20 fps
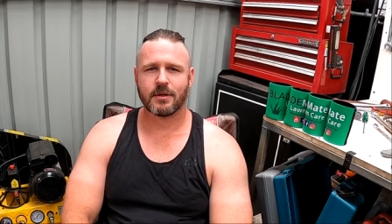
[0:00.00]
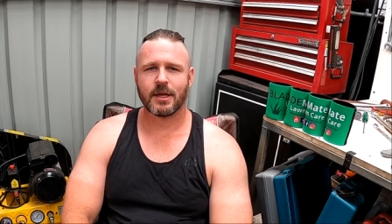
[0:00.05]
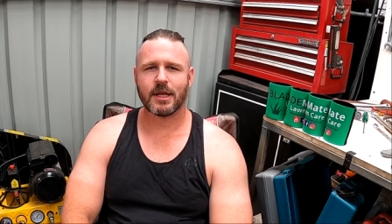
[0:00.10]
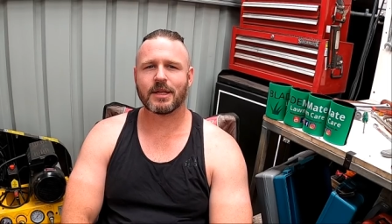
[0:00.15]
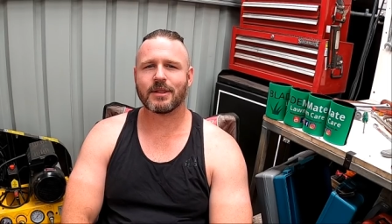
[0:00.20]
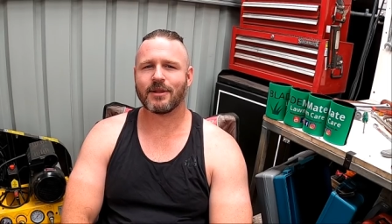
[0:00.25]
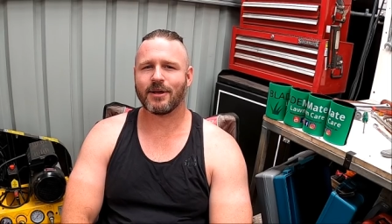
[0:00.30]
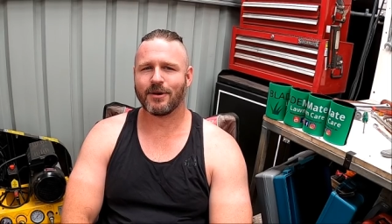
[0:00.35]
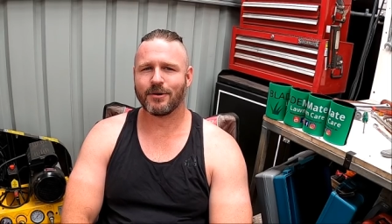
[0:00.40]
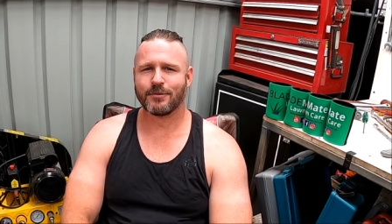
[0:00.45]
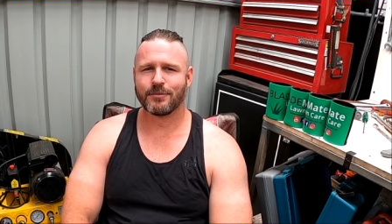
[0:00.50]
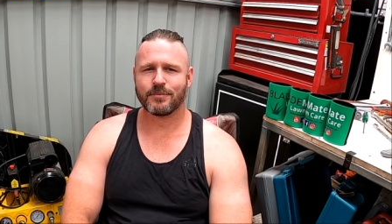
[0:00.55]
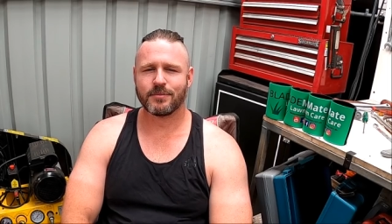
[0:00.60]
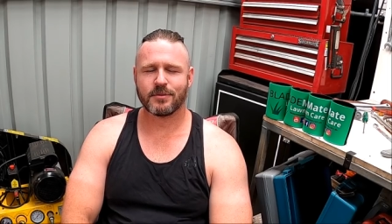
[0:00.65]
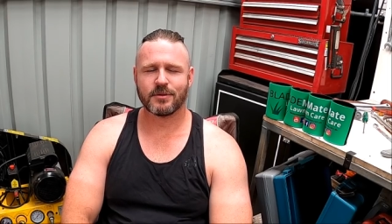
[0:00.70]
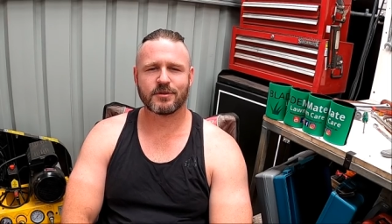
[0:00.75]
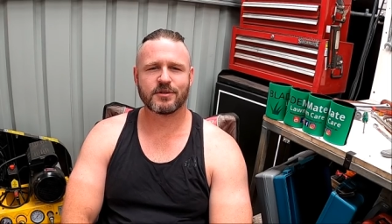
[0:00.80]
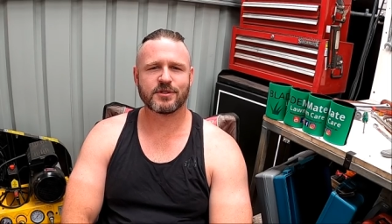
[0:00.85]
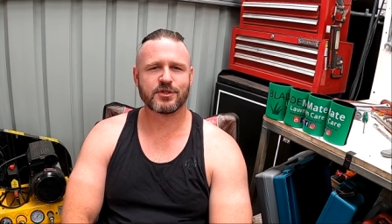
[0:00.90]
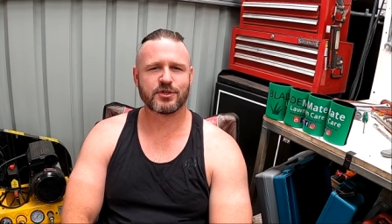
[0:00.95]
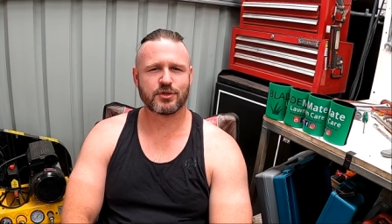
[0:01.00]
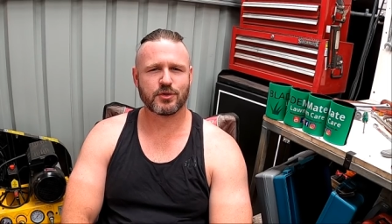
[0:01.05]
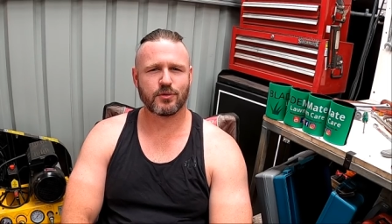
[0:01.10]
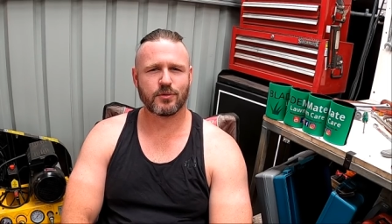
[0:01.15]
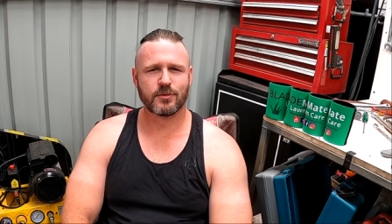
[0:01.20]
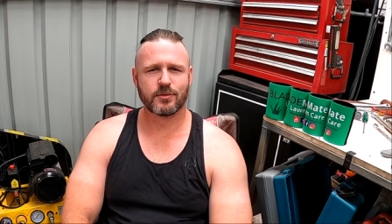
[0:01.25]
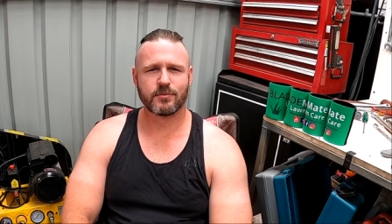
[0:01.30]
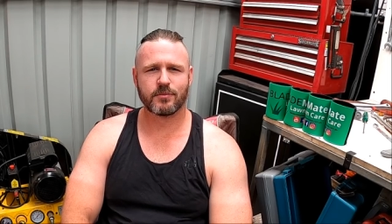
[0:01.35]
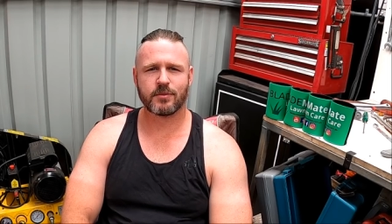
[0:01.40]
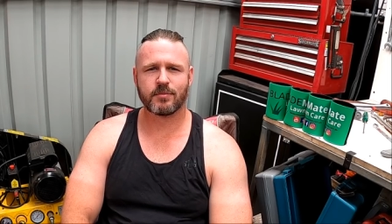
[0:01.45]
Hello, this is
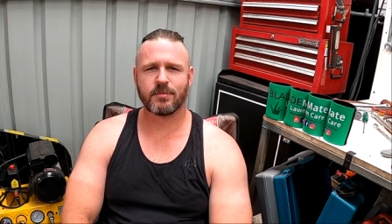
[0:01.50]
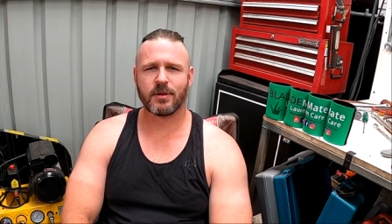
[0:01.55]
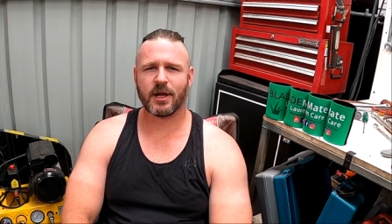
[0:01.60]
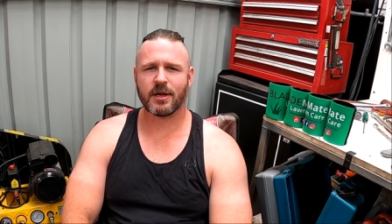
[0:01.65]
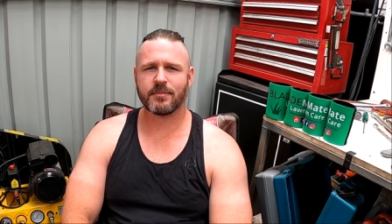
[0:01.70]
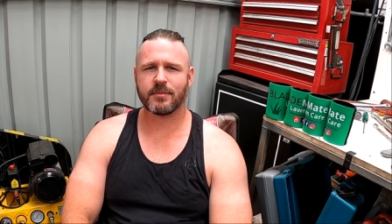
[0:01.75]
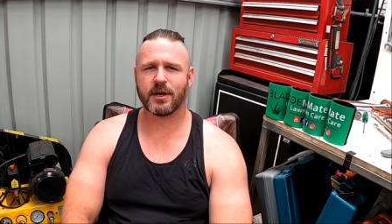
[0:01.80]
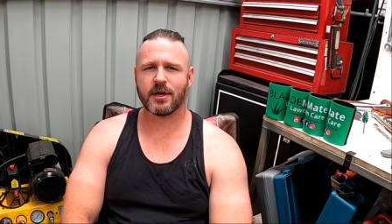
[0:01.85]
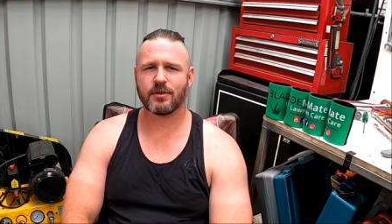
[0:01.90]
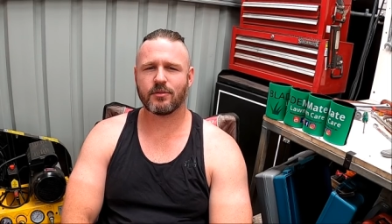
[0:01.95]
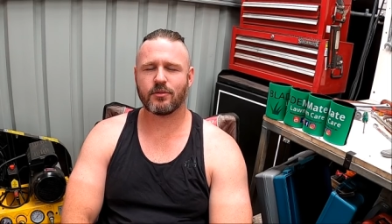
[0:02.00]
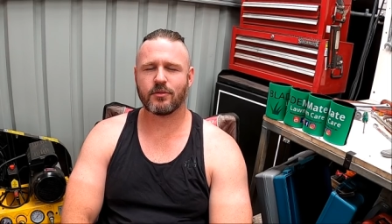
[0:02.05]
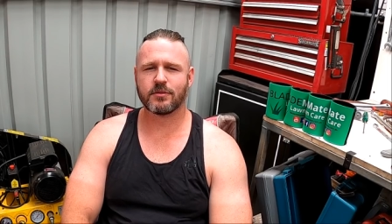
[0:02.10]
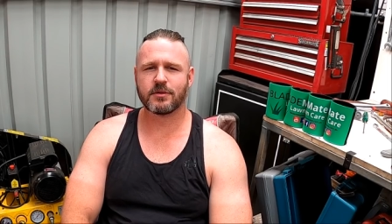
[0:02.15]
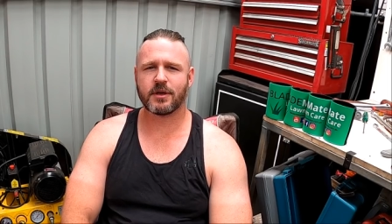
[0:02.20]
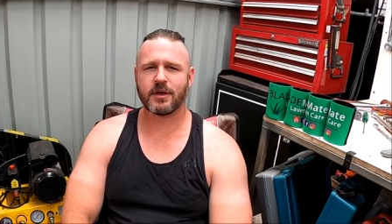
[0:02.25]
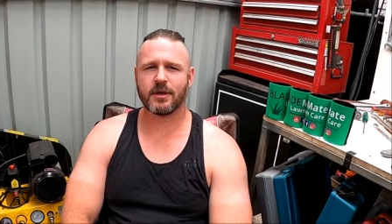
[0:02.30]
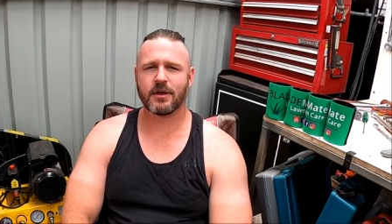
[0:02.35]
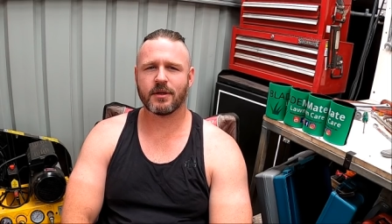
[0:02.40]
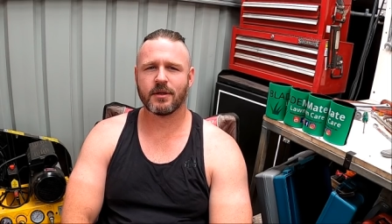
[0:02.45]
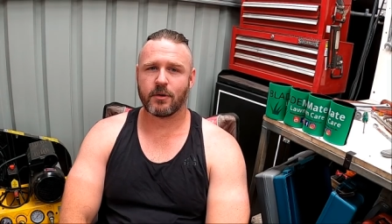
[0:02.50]
Sean with Blade Mate Lawn Care.